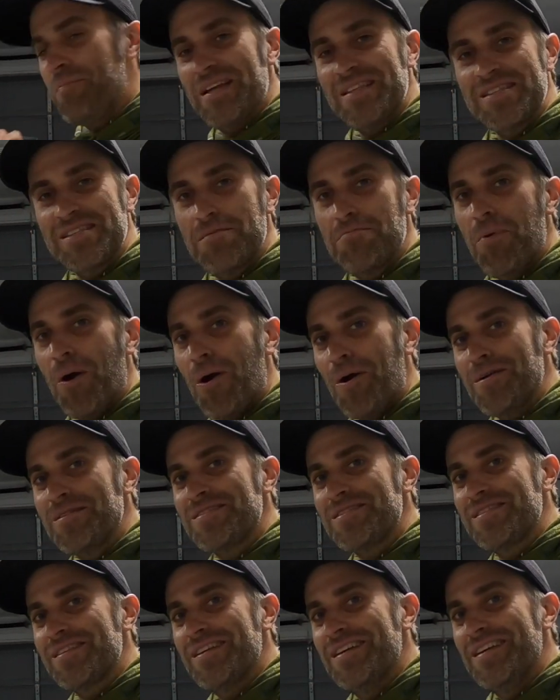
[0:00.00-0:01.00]
bits and
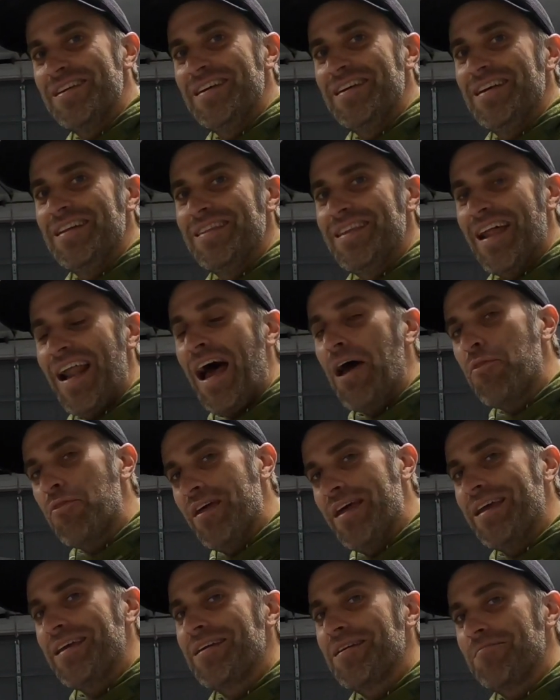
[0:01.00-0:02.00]
parts that I
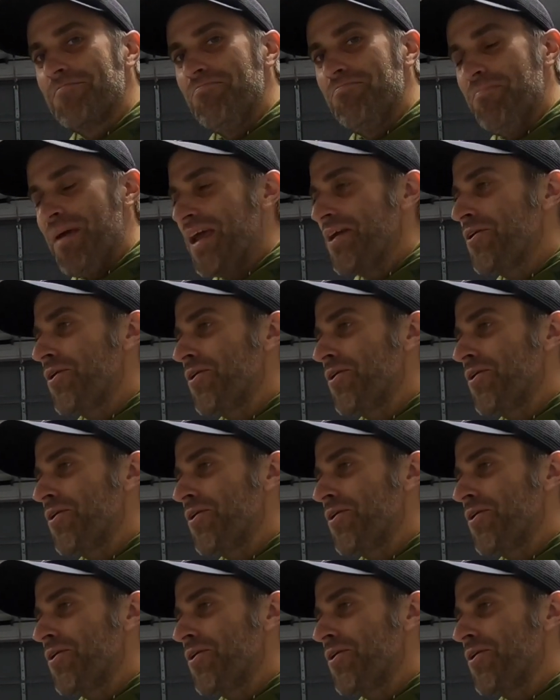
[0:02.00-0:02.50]
think make